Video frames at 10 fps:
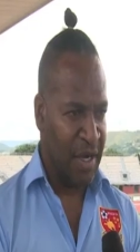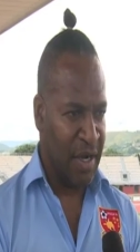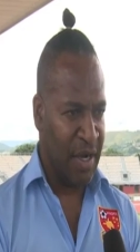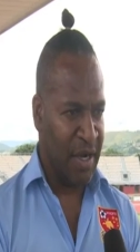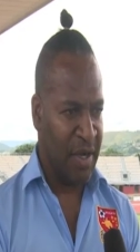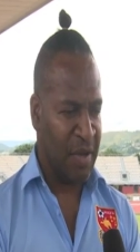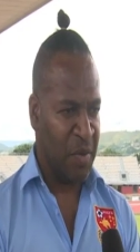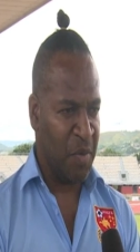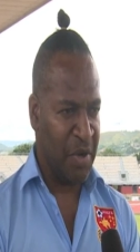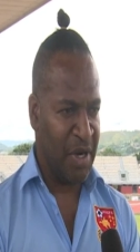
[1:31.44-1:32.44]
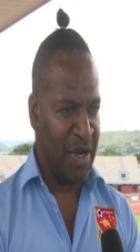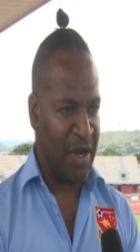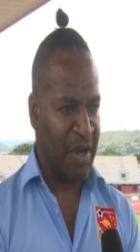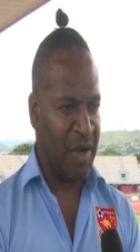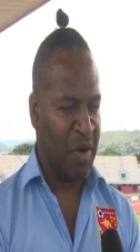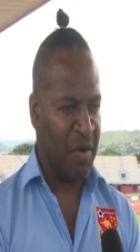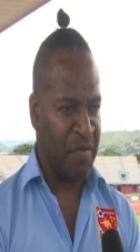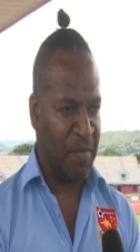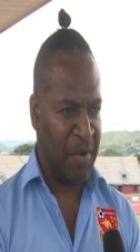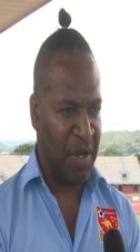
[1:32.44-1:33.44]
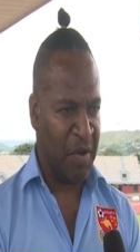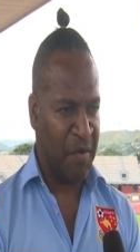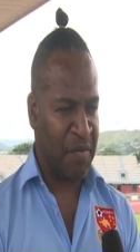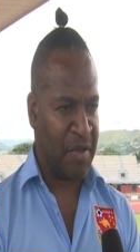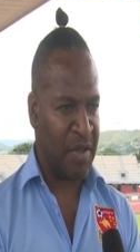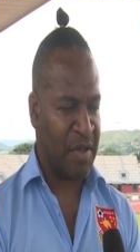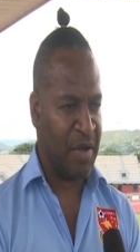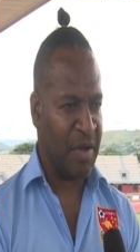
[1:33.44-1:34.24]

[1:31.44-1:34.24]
Uh, the winner of the playoffs